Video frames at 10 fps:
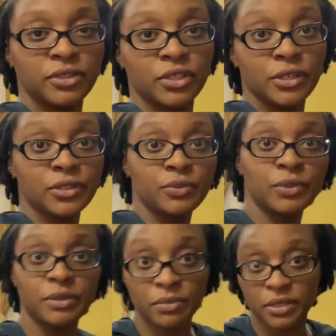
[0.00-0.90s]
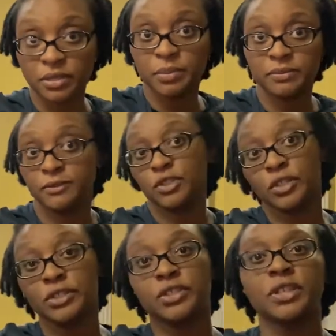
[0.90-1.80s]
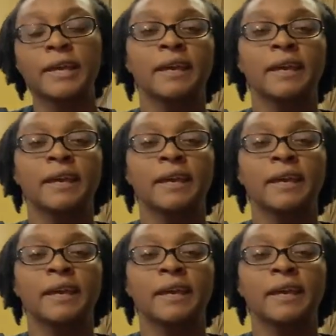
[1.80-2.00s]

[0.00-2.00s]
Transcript: church, well, the bishop of the church.